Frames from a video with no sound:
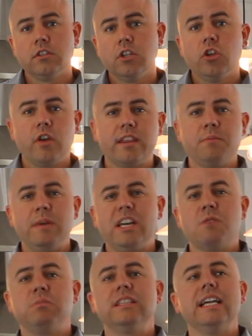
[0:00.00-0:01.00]
You have to be
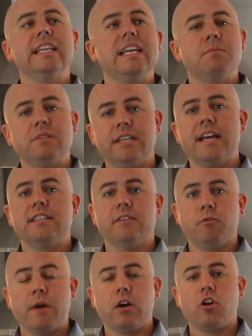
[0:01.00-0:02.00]
completely obsessive
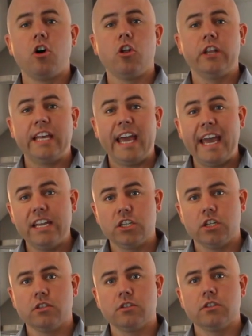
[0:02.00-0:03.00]
about calling
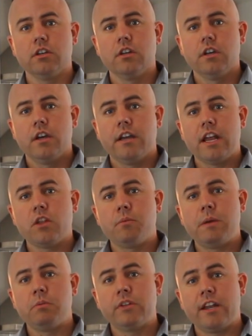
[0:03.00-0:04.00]
agents and other
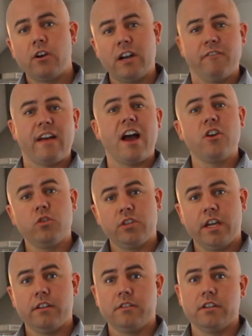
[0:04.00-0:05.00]
people that are in the value
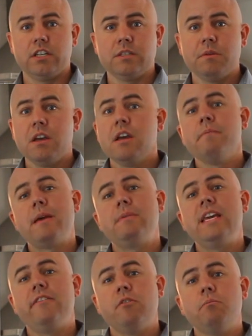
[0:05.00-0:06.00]
chain, such as maybe
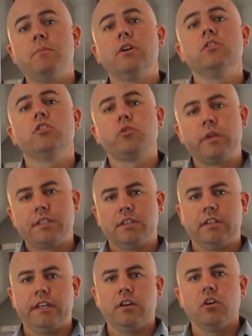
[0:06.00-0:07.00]
even builders
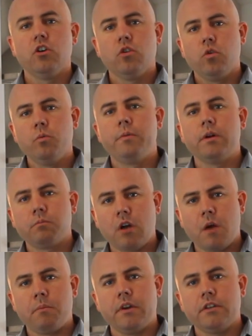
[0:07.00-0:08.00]
recently who built
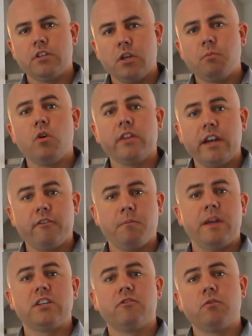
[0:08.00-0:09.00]
properties, and you pull that
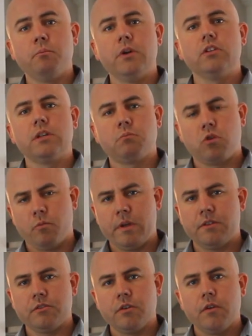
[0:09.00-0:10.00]
information from building
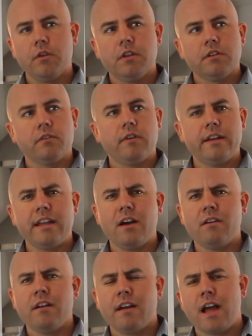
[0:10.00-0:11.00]
permits to find
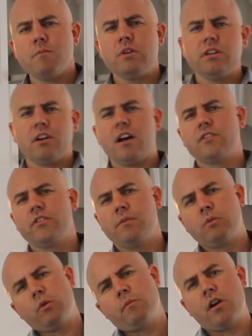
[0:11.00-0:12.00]
out how much it costs for them
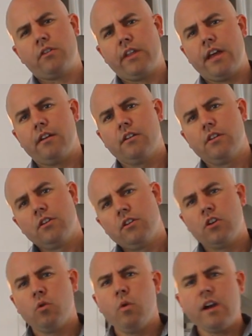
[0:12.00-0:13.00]
to remodel that.
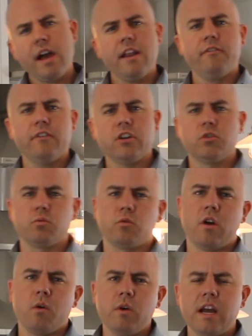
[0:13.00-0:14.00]
You know, what kind of finish is
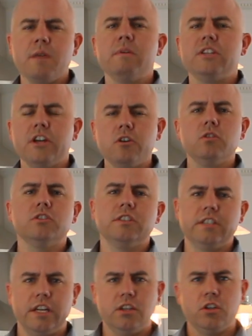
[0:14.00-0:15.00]
required? What kind of materials did
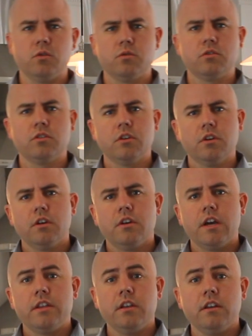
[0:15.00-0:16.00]
they use?
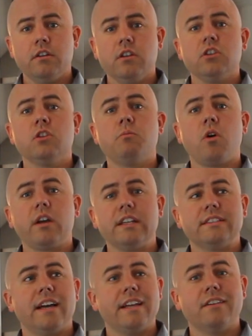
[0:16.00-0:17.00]
And then the market
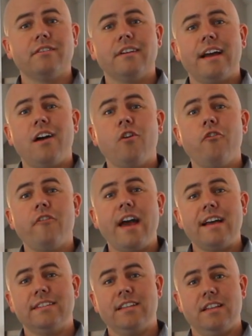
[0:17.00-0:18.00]
side of how
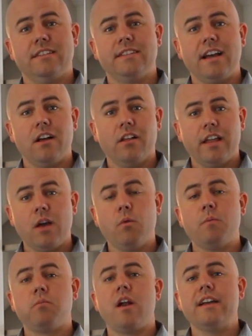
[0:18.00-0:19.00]
fast did it sell and at
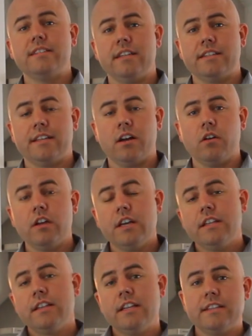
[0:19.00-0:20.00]
what price did it sell?
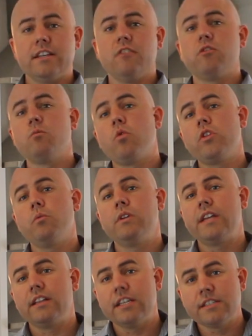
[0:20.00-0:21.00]
Did it sell for more than what
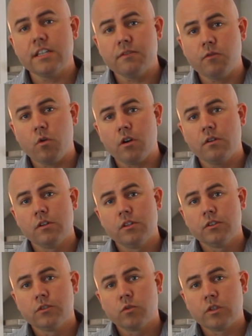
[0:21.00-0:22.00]
they listed it for?
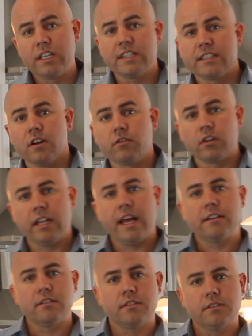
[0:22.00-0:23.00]
Or did it sell for
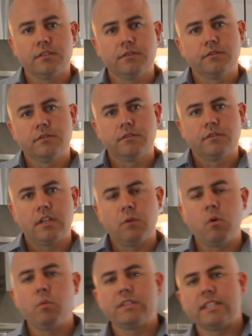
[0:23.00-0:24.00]
less? And
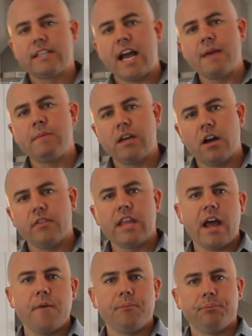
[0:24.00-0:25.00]
what was the timing on that?